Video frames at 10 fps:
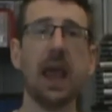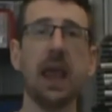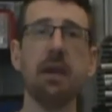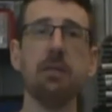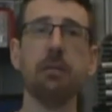
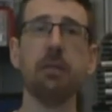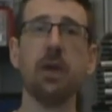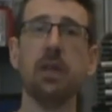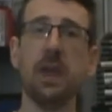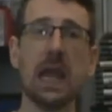If
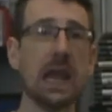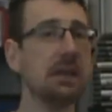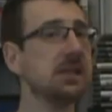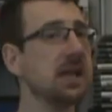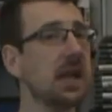the
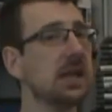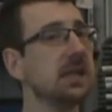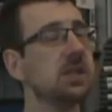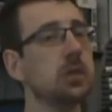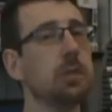internet
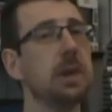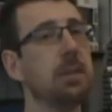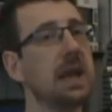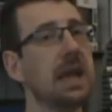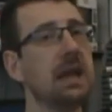is to be
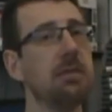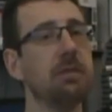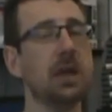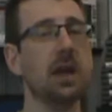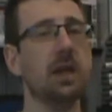believed,